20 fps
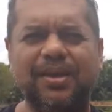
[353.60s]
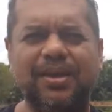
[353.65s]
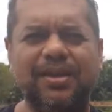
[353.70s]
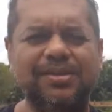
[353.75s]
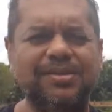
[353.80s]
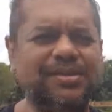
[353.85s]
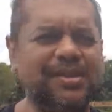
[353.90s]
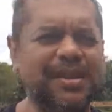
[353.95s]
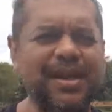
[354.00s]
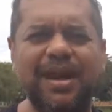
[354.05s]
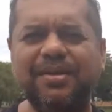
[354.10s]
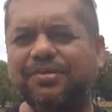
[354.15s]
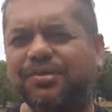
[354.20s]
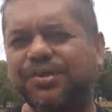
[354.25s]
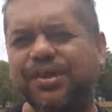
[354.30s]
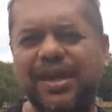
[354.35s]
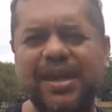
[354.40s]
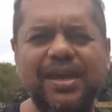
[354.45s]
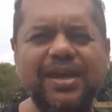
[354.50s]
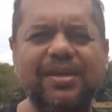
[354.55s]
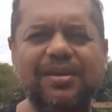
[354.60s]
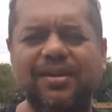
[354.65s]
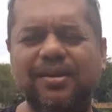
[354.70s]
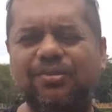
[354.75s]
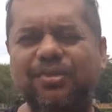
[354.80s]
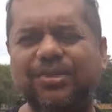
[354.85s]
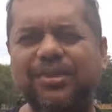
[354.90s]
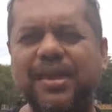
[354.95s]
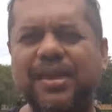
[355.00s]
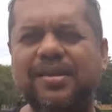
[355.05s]
see everything
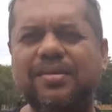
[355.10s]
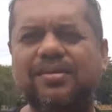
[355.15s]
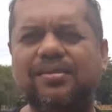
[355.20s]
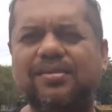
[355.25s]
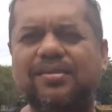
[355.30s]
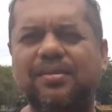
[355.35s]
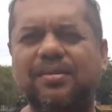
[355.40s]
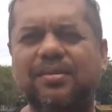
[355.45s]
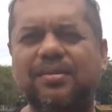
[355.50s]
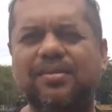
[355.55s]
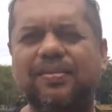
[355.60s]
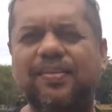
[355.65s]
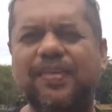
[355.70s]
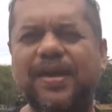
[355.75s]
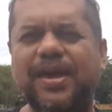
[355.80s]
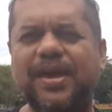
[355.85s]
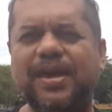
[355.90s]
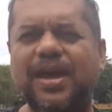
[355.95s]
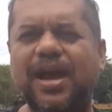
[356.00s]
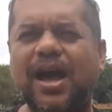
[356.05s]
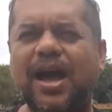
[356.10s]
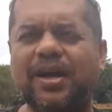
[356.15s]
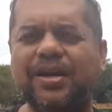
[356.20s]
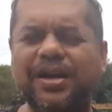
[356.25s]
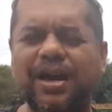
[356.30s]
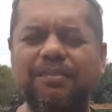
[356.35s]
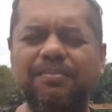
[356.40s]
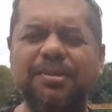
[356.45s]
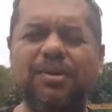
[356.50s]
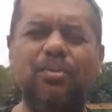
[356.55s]
within the
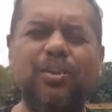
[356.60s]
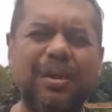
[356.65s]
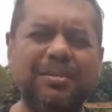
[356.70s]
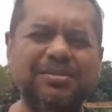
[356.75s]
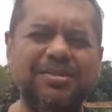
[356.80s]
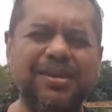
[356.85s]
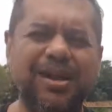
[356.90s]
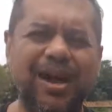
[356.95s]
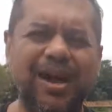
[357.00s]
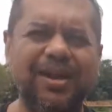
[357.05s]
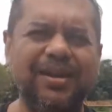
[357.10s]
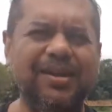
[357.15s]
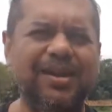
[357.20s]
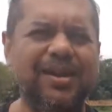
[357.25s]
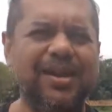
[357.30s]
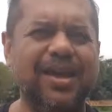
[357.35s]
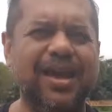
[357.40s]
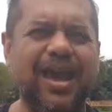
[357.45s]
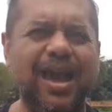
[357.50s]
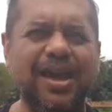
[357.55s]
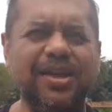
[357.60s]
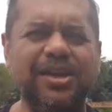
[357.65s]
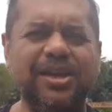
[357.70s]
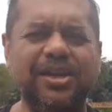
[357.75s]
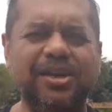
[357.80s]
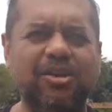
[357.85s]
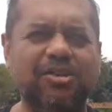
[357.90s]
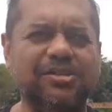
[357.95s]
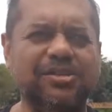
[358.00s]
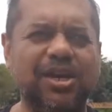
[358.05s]
government website, and you
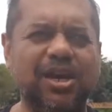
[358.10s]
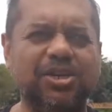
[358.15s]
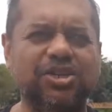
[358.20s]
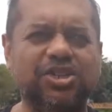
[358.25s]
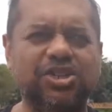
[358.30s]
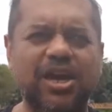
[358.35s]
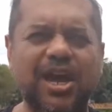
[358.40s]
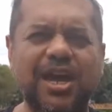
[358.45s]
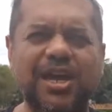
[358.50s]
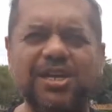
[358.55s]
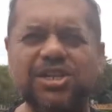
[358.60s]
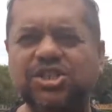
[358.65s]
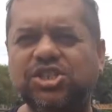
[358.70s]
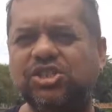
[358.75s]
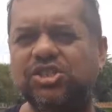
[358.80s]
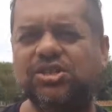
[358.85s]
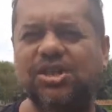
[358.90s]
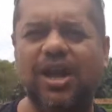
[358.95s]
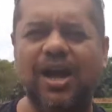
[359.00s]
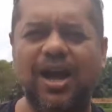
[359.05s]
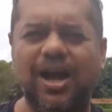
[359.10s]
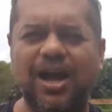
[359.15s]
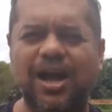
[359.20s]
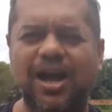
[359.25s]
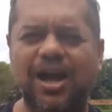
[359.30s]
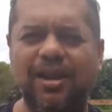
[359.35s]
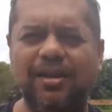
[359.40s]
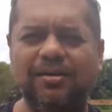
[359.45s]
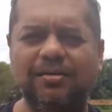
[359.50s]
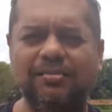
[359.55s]
can also change,
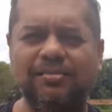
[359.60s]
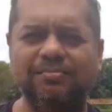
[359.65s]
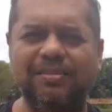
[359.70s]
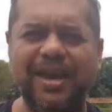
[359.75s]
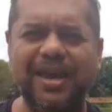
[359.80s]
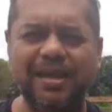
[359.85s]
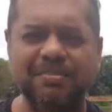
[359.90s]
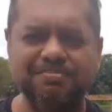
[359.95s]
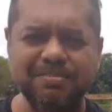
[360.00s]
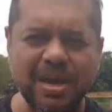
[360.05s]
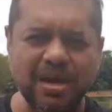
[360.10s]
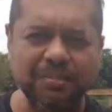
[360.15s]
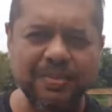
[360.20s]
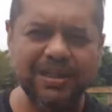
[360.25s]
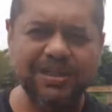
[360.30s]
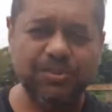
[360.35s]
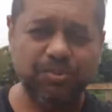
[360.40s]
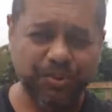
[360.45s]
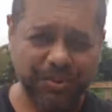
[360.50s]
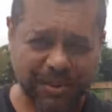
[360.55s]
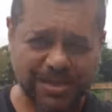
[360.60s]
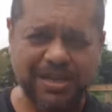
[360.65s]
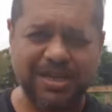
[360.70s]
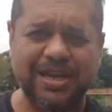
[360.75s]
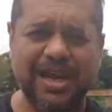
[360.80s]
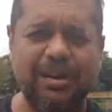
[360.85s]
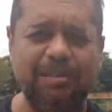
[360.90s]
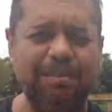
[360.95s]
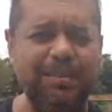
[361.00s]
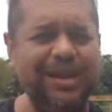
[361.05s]
make amendments within your
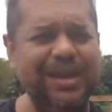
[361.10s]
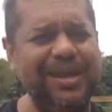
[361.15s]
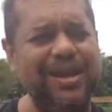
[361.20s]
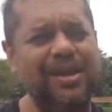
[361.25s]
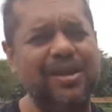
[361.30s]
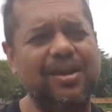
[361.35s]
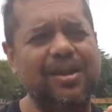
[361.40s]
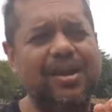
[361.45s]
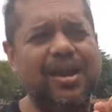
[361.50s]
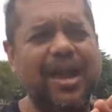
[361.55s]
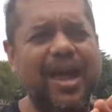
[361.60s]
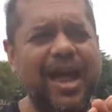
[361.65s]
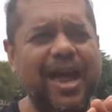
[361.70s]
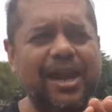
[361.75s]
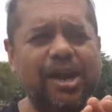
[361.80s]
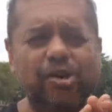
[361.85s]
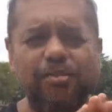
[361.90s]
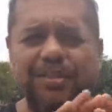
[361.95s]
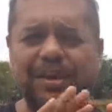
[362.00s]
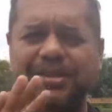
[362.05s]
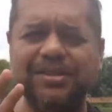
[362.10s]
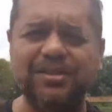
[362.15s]
company, and it'll be